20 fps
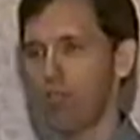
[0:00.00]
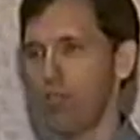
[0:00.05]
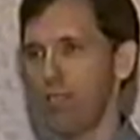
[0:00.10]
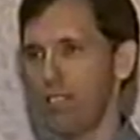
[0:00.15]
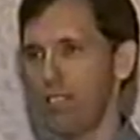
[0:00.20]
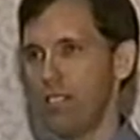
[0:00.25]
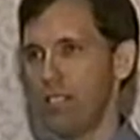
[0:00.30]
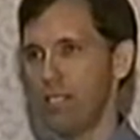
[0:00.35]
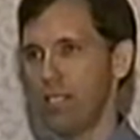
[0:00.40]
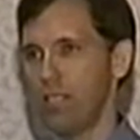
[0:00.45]

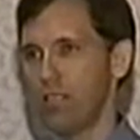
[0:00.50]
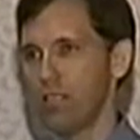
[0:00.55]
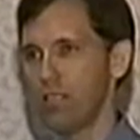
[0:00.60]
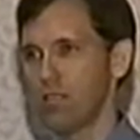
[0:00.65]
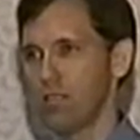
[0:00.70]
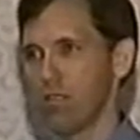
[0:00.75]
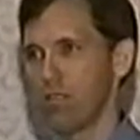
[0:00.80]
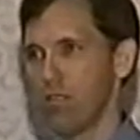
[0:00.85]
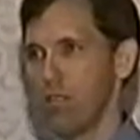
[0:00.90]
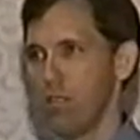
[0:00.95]
PCs.
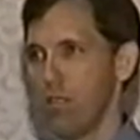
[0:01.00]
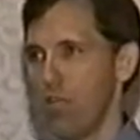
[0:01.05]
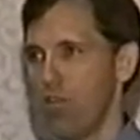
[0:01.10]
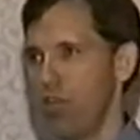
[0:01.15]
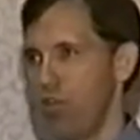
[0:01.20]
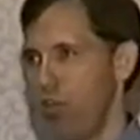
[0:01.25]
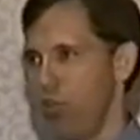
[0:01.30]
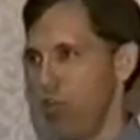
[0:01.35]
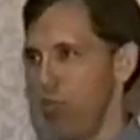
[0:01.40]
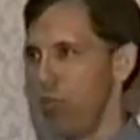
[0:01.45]

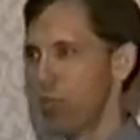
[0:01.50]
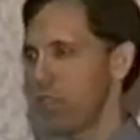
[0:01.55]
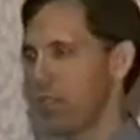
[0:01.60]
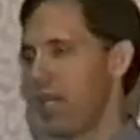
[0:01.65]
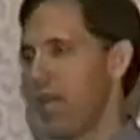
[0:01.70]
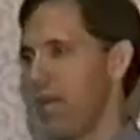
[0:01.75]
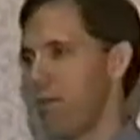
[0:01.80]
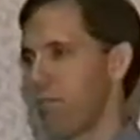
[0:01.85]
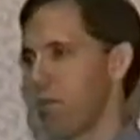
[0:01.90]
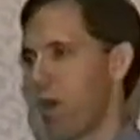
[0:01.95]
The newest
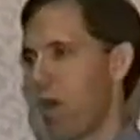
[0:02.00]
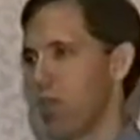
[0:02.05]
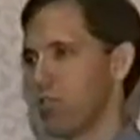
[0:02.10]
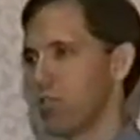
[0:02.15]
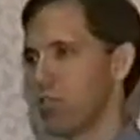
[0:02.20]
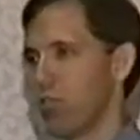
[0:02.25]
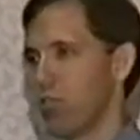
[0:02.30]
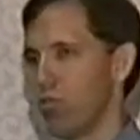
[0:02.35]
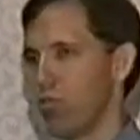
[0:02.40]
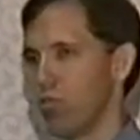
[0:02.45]
game
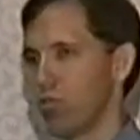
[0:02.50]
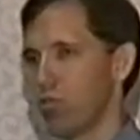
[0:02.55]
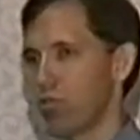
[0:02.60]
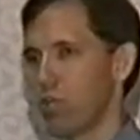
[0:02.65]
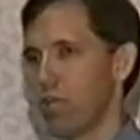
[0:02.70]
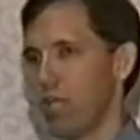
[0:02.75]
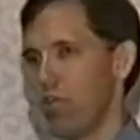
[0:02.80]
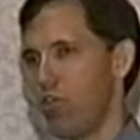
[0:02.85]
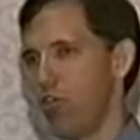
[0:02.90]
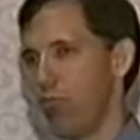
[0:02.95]
consoles
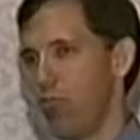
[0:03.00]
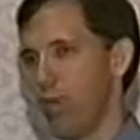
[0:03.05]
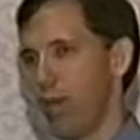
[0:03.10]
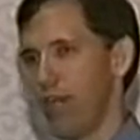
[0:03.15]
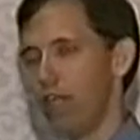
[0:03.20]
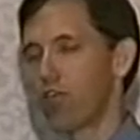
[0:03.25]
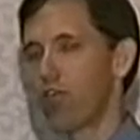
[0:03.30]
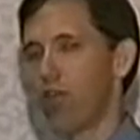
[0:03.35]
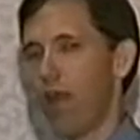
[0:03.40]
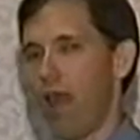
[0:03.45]
can do
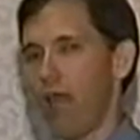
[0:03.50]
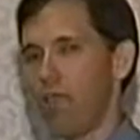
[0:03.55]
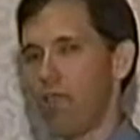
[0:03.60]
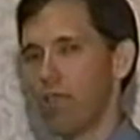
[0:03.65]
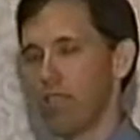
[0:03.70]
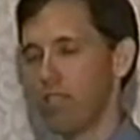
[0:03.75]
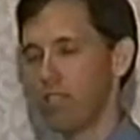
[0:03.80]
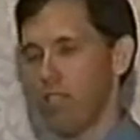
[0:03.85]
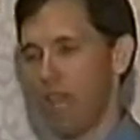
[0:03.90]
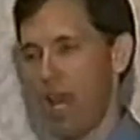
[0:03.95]
better
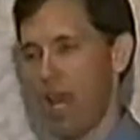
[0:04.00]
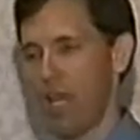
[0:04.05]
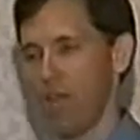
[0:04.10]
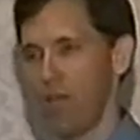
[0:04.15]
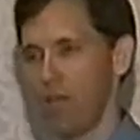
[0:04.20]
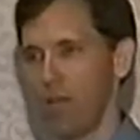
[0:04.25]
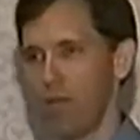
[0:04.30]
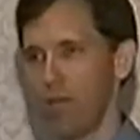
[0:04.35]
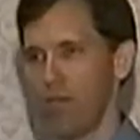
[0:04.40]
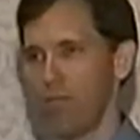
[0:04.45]
graphics
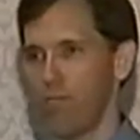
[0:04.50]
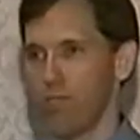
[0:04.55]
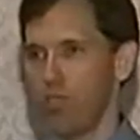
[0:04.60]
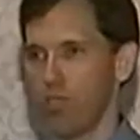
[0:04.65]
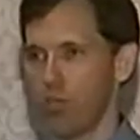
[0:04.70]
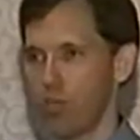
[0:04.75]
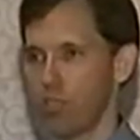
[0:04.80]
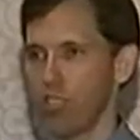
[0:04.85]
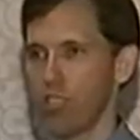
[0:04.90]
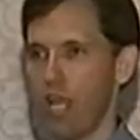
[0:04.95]
than
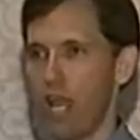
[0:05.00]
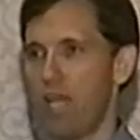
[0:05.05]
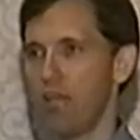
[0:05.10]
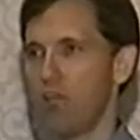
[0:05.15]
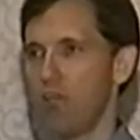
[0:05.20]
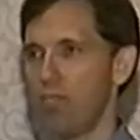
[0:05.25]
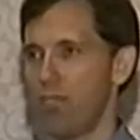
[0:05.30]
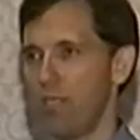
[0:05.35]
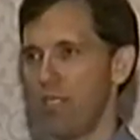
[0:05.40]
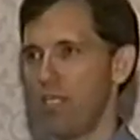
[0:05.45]
your
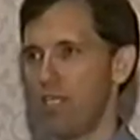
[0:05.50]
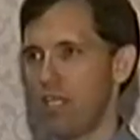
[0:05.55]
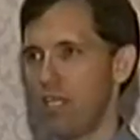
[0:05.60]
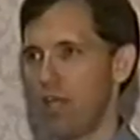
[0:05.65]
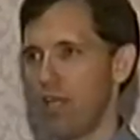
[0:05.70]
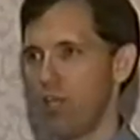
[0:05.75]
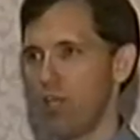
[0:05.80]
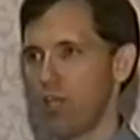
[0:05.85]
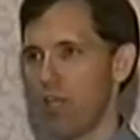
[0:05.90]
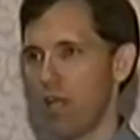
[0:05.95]
standard PC
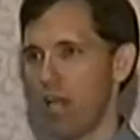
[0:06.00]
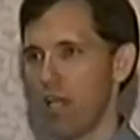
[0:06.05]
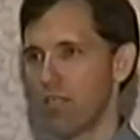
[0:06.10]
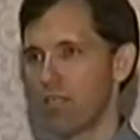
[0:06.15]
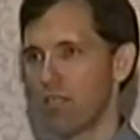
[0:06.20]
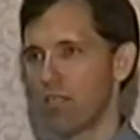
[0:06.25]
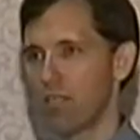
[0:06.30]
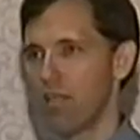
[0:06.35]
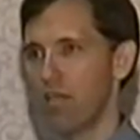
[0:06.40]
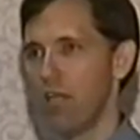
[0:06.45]
on your
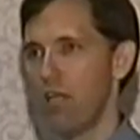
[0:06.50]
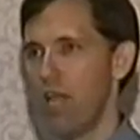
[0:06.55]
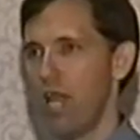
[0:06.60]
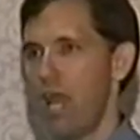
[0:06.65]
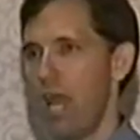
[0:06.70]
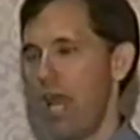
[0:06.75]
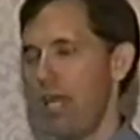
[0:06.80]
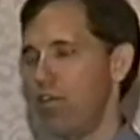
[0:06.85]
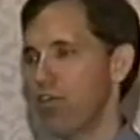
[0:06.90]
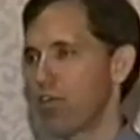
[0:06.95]
desk.
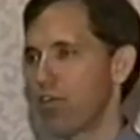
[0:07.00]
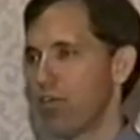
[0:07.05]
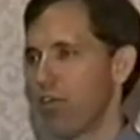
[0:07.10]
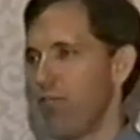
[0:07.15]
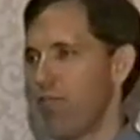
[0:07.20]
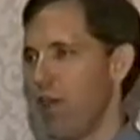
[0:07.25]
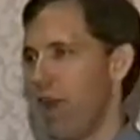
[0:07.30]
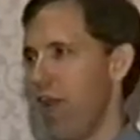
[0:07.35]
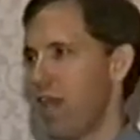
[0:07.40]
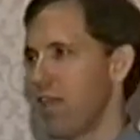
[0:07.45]
And you're going to
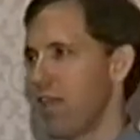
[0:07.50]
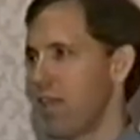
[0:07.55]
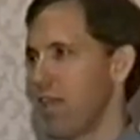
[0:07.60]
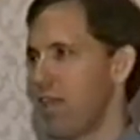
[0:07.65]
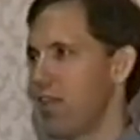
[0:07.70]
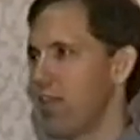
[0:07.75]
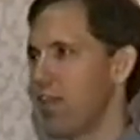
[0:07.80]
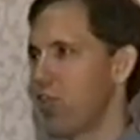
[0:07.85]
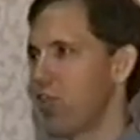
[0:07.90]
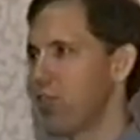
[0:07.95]
find
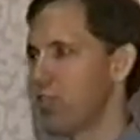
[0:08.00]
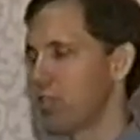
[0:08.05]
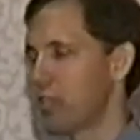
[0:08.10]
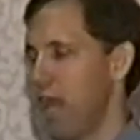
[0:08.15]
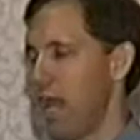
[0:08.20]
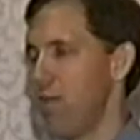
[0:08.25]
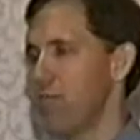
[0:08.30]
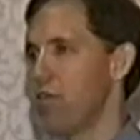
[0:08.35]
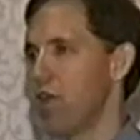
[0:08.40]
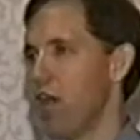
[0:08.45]
that those
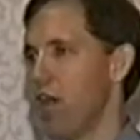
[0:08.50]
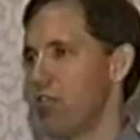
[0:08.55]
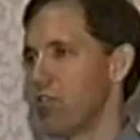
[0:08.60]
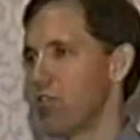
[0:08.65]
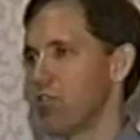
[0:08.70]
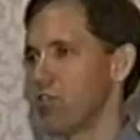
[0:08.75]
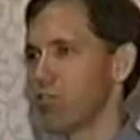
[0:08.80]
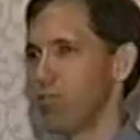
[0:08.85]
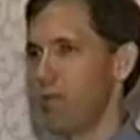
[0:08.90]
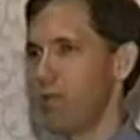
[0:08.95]
game
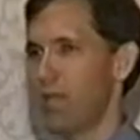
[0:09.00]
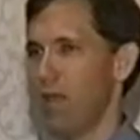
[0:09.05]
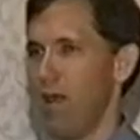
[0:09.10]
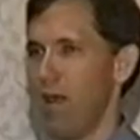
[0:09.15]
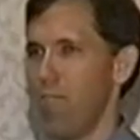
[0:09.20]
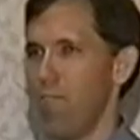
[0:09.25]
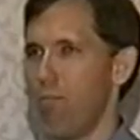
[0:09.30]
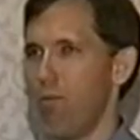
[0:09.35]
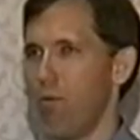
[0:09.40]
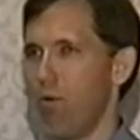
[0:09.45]
consoles
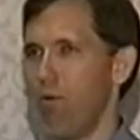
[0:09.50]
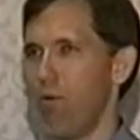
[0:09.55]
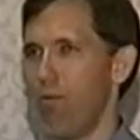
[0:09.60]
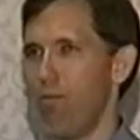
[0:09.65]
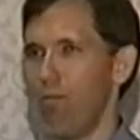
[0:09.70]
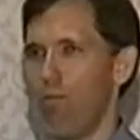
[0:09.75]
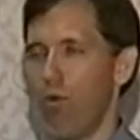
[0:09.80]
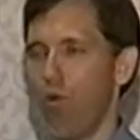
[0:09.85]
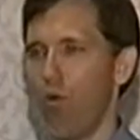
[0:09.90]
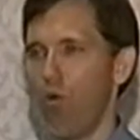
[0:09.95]
become more
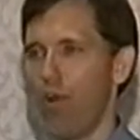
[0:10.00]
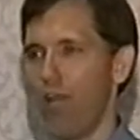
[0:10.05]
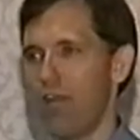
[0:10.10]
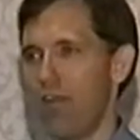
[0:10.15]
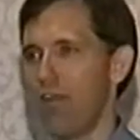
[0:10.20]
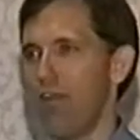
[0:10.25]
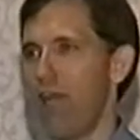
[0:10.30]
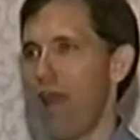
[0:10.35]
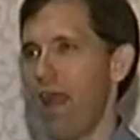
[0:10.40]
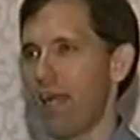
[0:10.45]
and more an
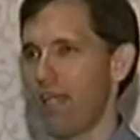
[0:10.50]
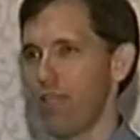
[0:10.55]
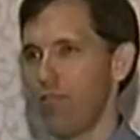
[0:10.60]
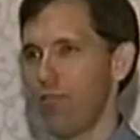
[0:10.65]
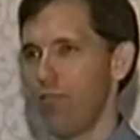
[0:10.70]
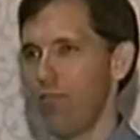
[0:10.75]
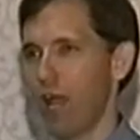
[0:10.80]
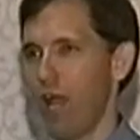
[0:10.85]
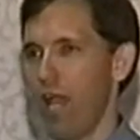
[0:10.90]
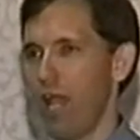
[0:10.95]
interactive
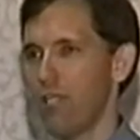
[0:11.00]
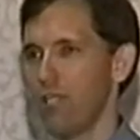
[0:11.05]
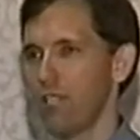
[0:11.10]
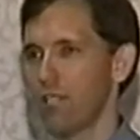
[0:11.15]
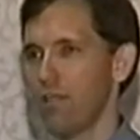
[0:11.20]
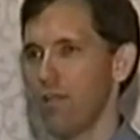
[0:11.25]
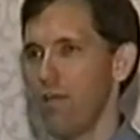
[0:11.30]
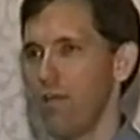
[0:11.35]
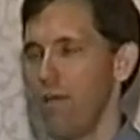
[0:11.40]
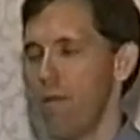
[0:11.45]
device,
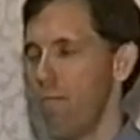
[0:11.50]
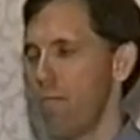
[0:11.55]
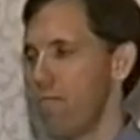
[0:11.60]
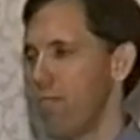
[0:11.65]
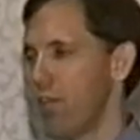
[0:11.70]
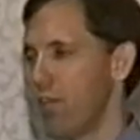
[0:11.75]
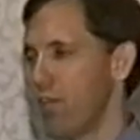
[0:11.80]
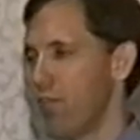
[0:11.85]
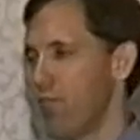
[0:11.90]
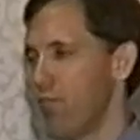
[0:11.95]

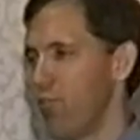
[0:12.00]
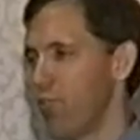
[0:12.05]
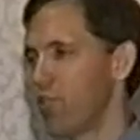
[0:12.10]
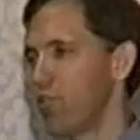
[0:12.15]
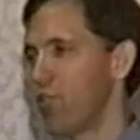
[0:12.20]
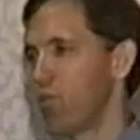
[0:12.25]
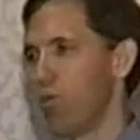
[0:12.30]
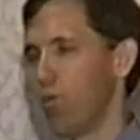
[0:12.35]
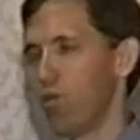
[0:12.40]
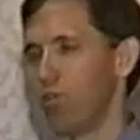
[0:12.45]
that the
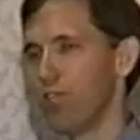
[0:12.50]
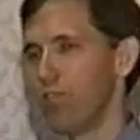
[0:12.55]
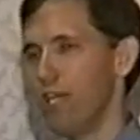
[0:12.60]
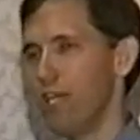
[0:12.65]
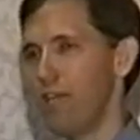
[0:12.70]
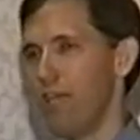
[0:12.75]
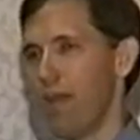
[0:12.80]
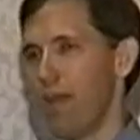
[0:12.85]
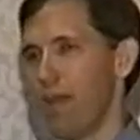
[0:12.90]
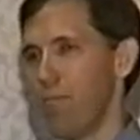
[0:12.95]
virtual worlds
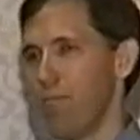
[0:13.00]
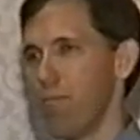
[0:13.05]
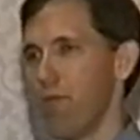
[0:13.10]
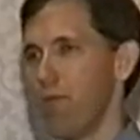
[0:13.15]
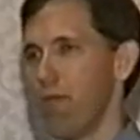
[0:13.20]
in them